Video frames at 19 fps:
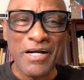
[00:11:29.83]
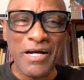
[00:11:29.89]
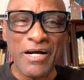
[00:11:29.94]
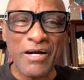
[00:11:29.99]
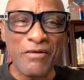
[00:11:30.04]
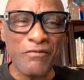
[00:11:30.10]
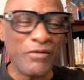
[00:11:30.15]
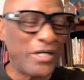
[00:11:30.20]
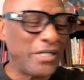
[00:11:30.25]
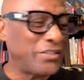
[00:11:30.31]

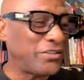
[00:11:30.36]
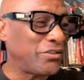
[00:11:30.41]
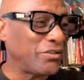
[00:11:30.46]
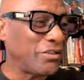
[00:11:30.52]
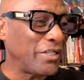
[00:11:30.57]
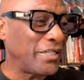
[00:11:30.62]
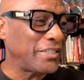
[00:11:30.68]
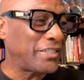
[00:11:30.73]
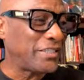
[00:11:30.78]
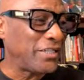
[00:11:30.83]
All right, so
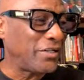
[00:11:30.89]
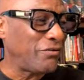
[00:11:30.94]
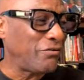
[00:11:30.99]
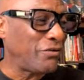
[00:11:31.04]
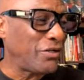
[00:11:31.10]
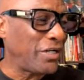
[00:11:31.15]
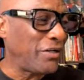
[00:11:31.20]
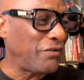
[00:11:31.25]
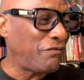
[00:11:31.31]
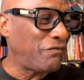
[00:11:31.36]
let's get
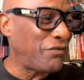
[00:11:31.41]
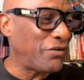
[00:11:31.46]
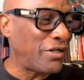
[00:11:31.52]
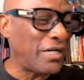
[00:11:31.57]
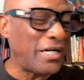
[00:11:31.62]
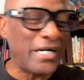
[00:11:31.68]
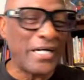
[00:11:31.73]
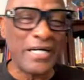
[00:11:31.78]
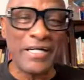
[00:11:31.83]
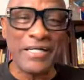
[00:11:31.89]
ready
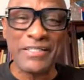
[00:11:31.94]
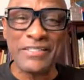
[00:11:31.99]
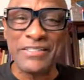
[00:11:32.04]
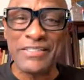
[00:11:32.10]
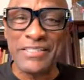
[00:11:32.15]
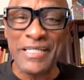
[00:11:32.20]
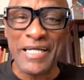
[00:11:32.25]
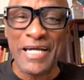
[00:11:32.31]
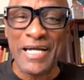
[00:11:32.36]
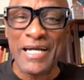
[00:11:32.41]
for our
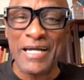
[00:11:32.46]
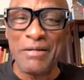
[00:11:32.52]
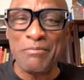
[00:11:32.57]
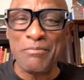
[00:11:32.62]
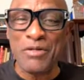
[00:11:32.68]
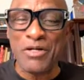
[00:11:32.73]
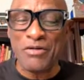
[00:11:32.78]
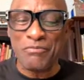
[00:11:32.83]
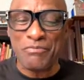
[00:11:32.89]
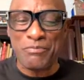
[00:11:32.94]

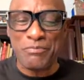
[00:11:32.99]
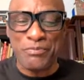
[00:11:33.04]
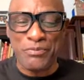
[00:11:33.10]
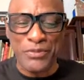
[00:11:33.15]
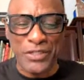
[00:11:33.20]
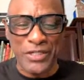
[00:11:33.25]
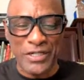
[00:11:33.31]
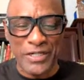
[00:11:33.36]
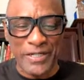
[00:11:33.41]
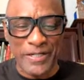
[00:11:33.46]
time of
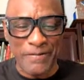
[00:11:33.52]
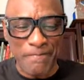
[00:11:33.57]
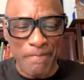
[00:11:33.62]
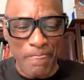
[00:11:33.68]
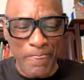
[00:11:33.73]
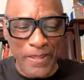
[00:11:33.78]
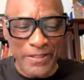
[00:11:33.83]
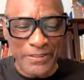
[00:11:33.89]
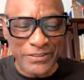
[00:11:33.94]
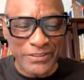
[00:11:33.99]
prayer,
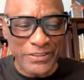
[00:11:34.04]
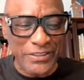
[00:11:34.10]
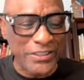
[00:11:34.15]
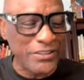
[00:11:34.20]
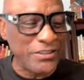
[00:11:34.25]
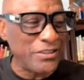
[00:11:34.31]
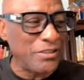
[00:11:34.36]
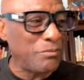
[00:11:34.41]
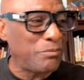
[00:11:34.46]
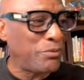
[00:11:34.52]
our
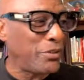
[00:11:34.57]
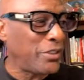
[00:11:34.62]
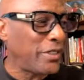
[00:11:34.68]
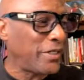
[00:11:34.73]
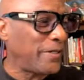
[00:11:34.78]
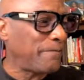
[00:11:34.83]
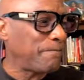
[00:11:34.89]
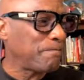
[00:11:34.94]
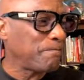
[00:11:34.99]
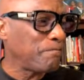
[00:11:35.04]
season of
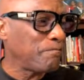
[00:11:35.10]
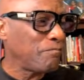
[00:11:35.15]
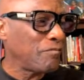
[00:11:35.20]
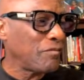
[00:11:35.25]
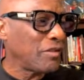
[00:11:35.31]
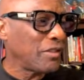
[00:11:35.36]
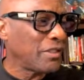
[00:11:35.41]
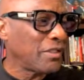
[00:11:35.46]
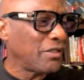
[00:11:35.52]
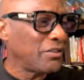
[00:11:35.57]
prayer.
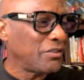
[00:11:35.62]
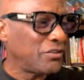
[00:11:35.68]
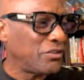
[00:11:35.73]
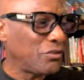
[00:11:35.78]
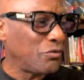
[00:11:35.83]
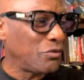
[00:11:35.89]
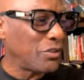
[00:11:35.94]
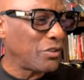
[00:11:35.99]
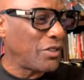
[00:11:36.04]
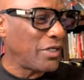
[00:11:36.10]

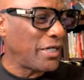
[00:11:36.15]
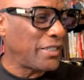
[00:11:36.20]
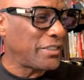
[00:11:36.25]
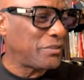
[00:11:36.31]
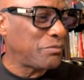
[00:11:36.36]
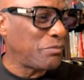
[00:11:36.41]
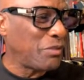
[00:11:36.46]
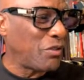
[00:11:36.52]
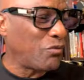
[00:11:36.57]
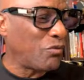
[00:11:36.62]
So we're going to
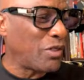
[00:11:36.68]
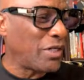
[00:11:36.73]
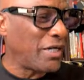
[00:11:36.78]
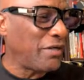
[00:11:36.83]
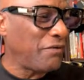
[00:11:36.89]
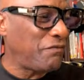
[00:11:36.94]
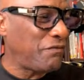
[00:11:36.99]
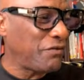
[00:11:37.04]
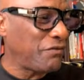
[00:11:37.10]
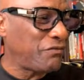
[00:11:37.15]
ask my
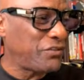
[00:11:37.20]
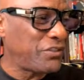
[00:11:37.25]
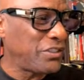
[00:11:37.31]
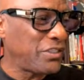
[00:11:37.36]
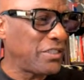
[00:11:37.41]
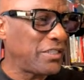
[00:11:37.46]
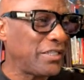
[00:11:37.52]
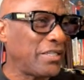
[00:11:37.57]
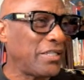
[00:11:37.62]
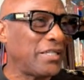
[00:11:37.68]
wife if
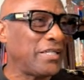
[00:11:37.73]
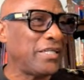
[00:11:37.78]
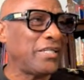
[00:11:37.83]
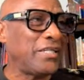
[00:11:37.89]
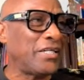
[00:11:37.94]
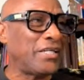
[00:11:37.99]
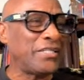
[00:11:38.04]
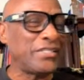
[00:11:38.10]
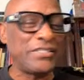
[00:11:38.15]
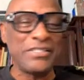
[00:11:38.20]
she can
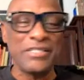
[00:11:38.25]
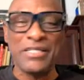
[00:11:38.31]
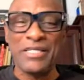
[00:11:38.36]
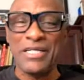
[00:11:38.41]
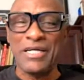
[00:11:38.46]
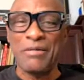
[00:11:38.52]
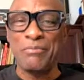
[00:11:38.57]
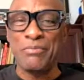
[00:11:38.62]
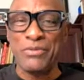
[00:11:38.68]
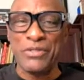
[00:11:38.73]
lead us
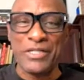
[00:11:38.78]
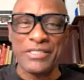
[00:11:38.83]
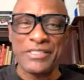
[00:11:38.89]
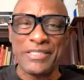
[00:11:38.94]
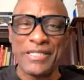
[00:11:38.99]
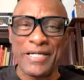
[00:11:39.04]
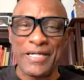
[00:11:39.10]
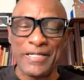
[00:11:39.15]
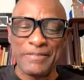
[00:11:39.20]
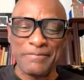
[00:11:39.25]
in our prayer
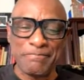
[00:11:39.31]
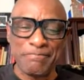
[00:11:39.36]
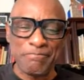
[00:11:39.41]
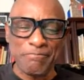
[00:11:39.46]
time.